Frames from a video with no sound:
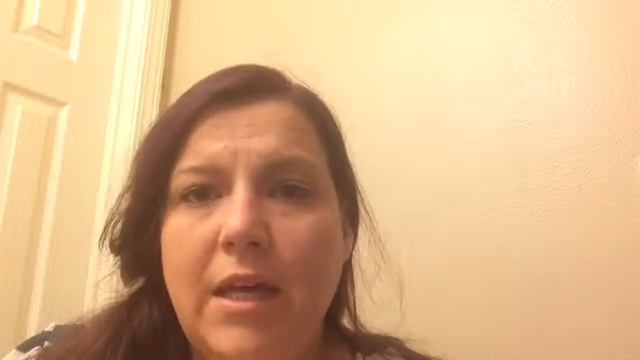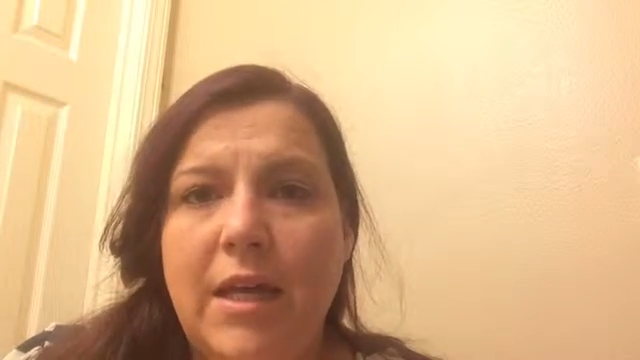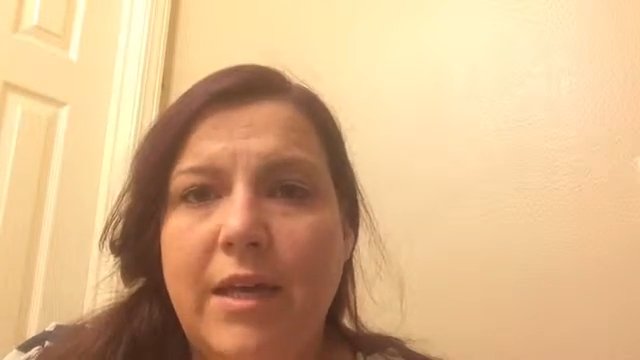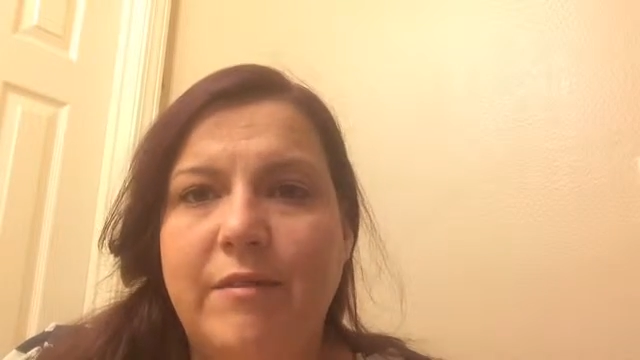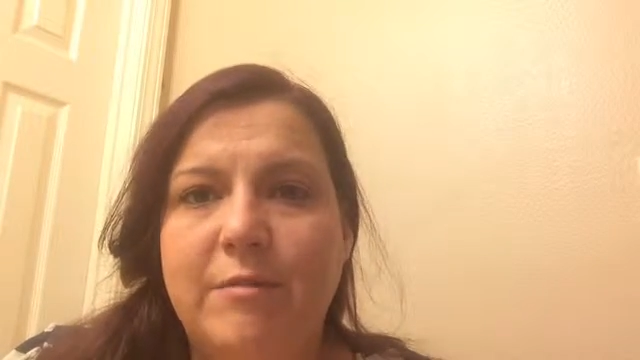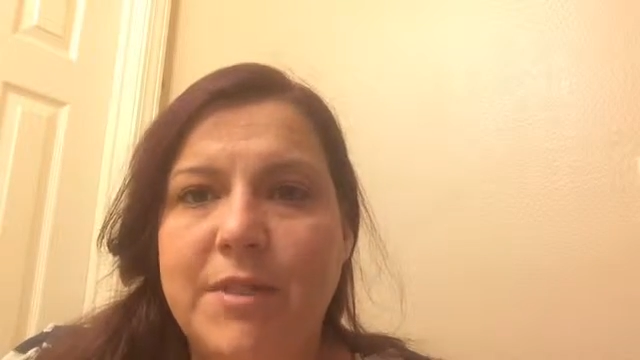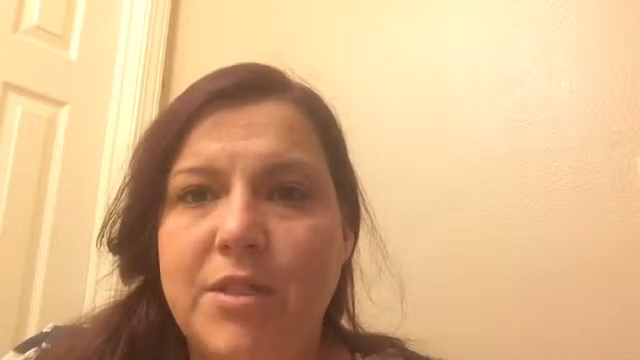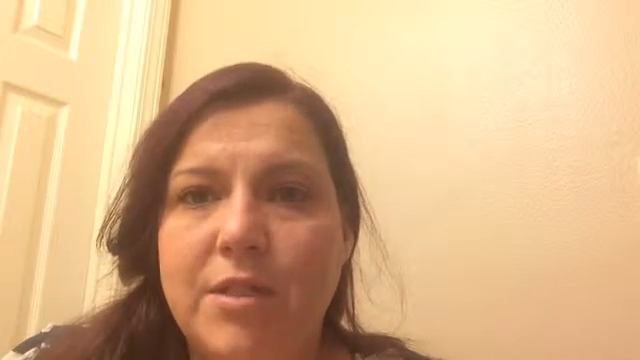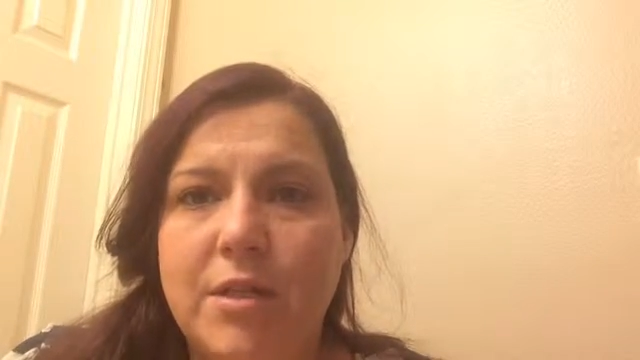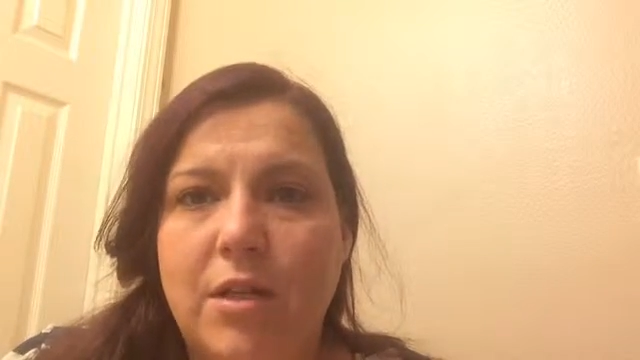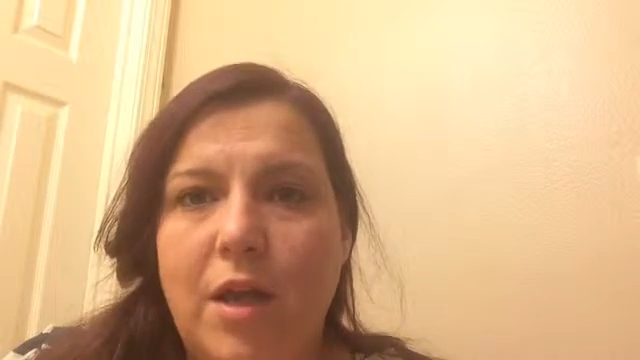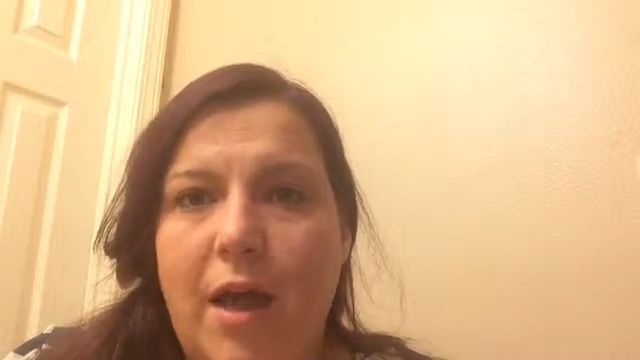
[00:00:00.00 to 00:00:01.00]
it gives me
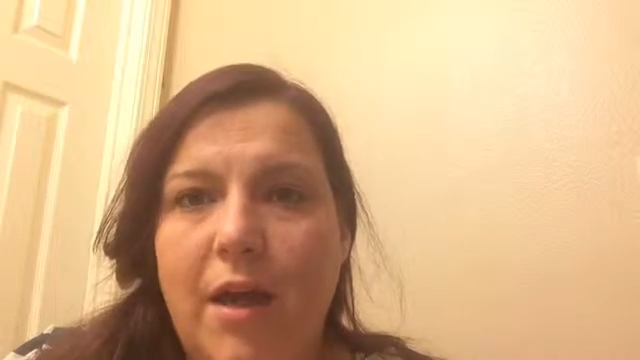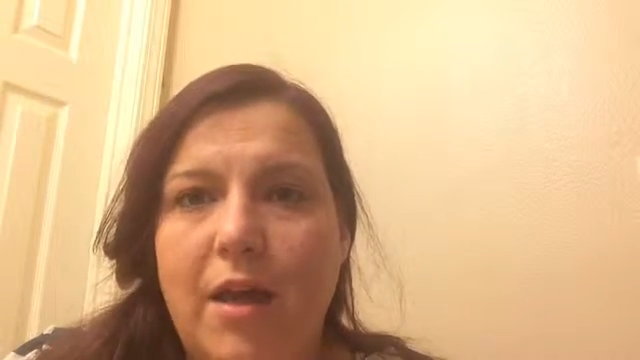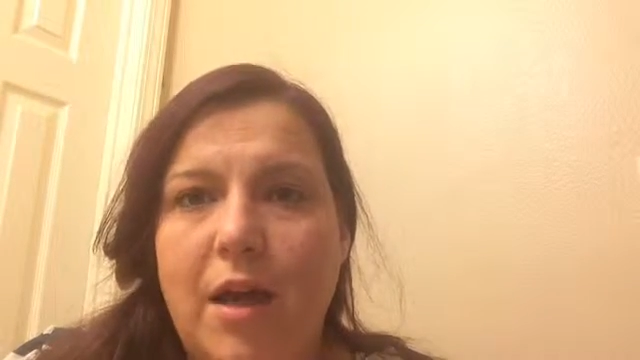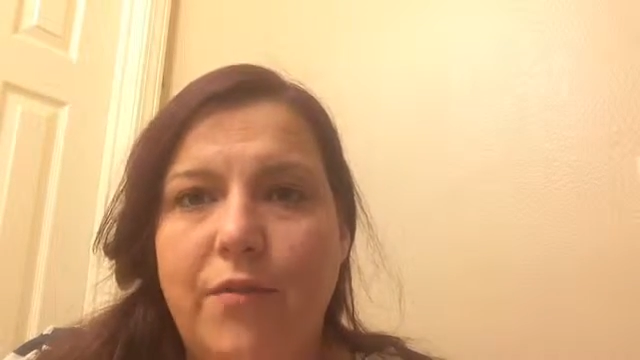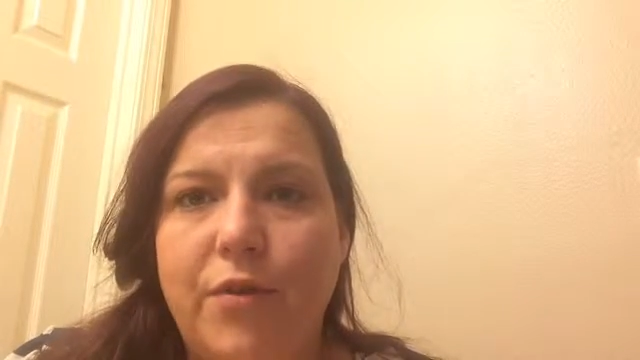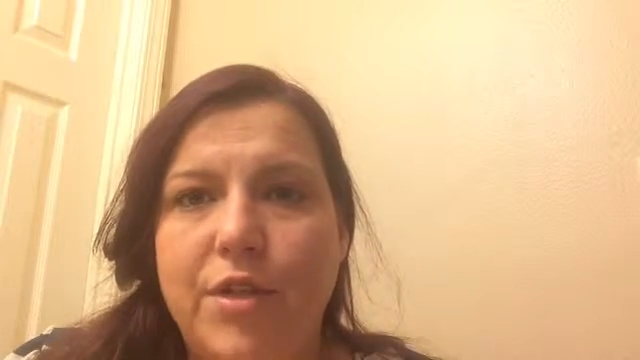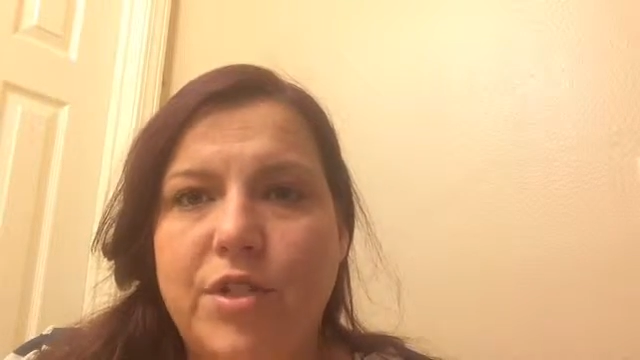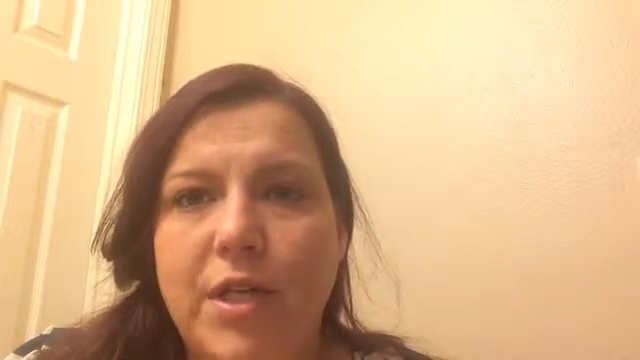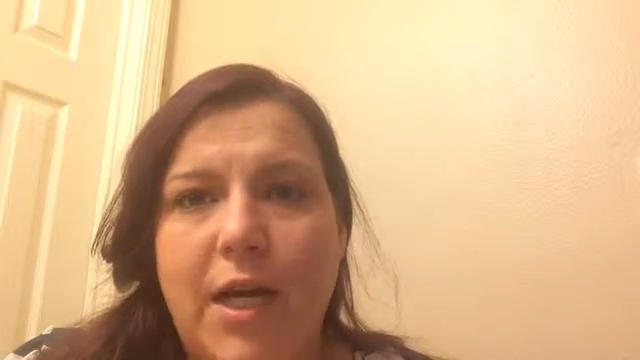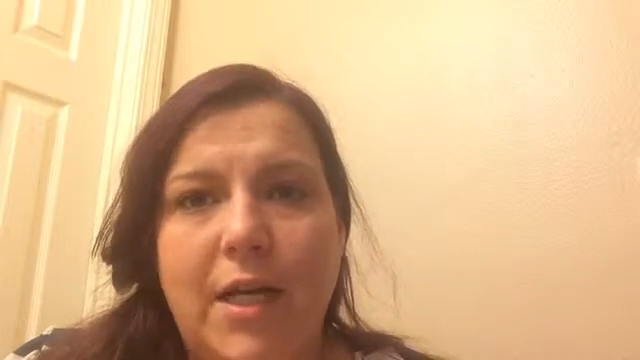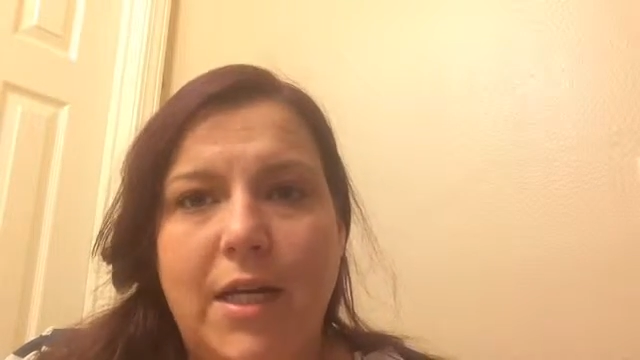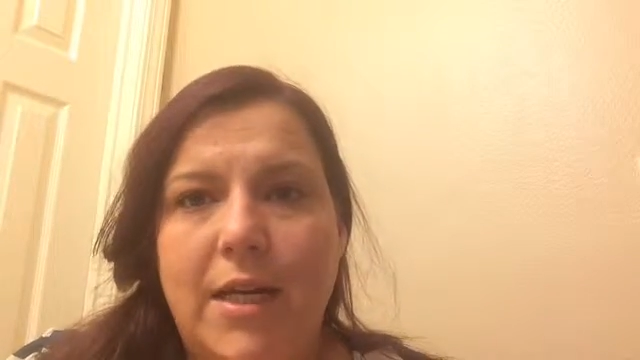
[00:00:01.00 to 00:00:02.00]
just a light coverage
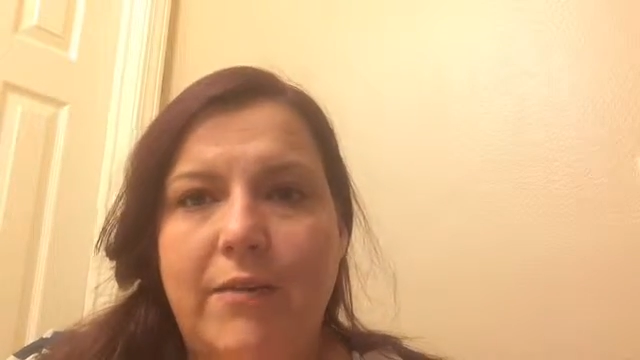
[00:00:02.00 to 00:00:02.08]
and kind of